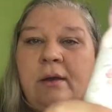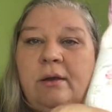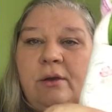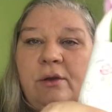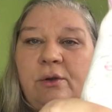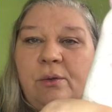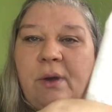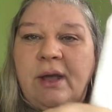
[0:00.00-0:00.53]

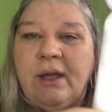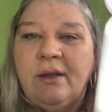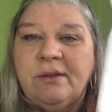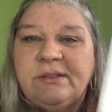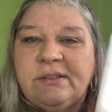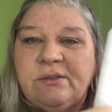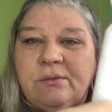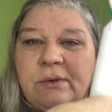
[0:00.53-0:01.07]
who I
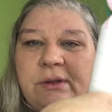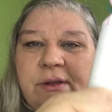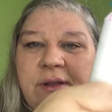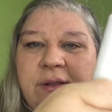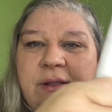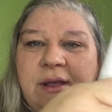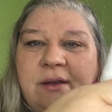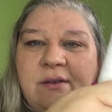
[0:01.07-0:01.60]
also really
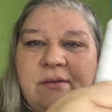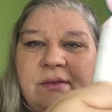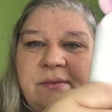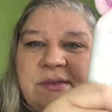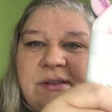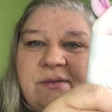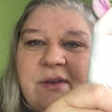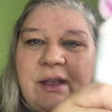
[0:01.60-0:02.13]
love. Let me
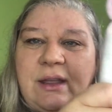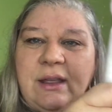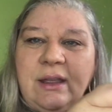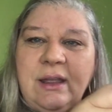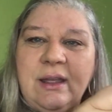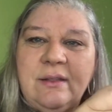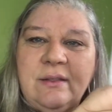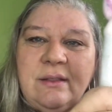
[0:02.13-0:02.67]
see if I can
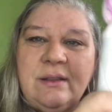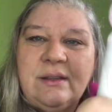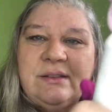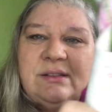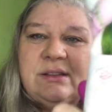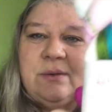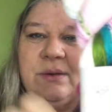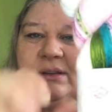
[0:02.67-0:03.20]
get this so it